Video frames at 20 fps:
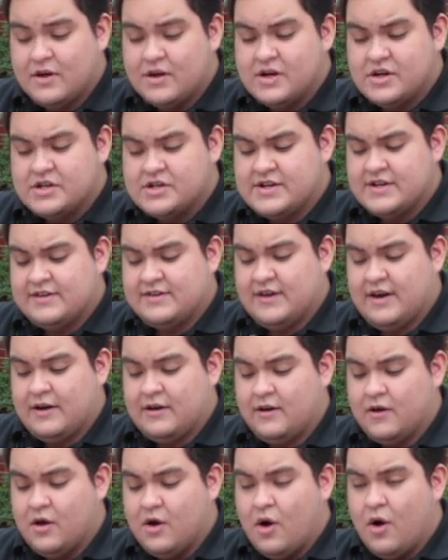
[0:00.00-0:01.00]
She said,
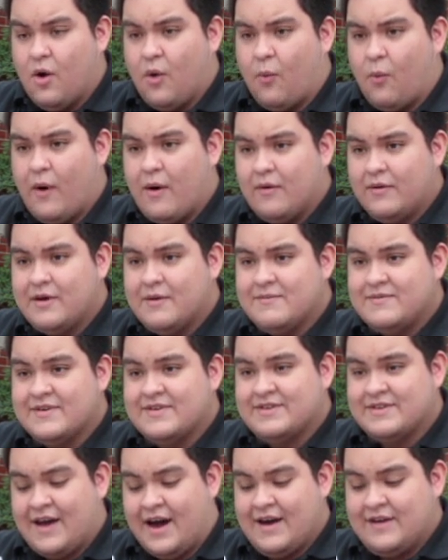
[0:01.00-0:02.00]
"Welcome to
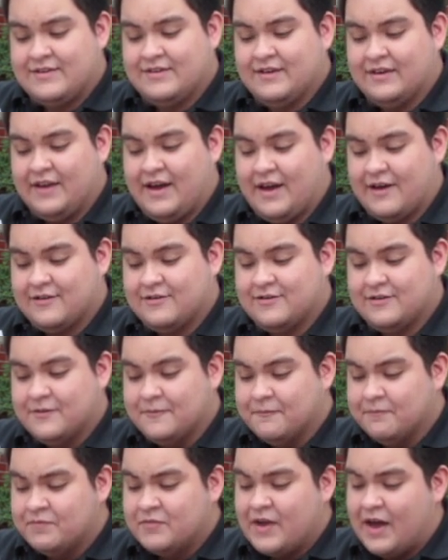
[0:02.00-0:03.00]
science class.
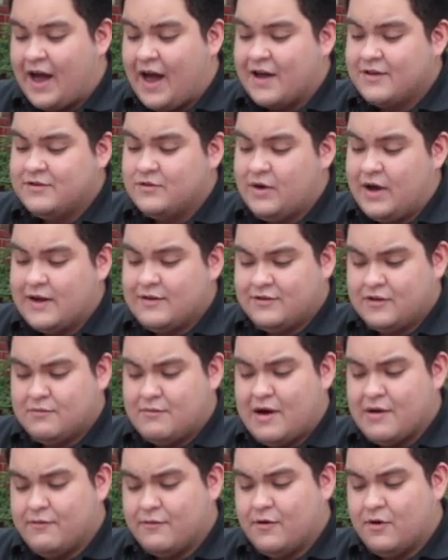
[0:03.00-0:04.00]
As you enter
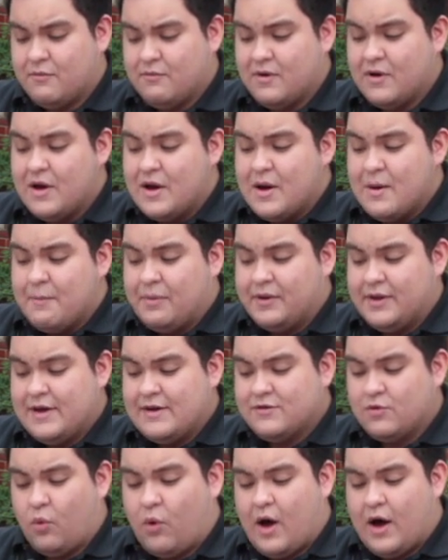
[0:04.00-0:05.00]
my room,
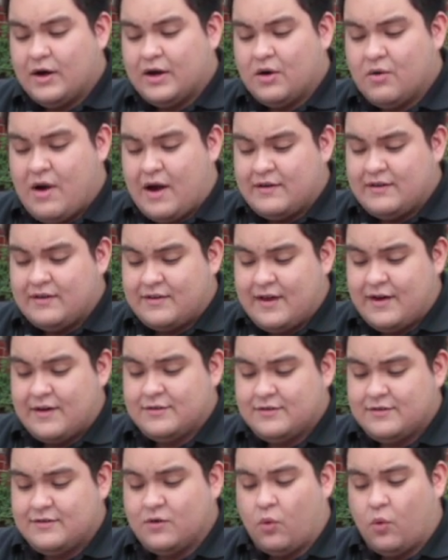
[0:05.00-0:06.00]
please walk around the
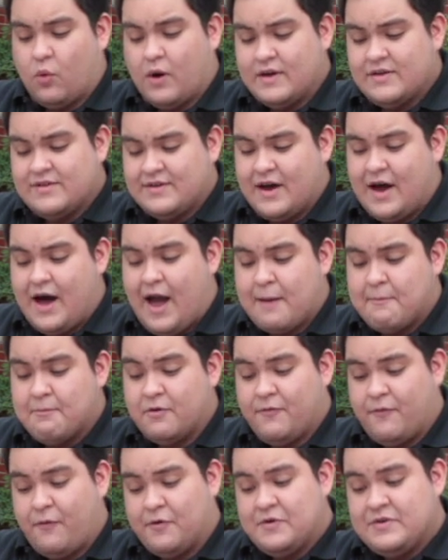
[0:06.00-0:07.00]
desks one time
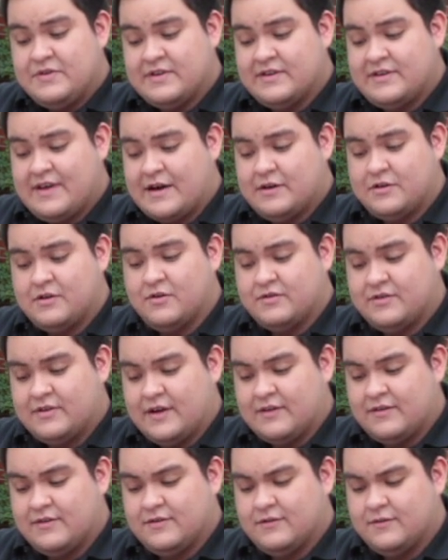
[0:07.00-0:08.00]
before you sit down in your
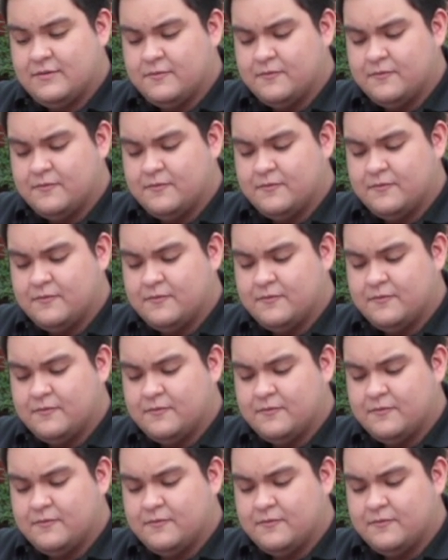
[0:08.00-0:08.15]
seats."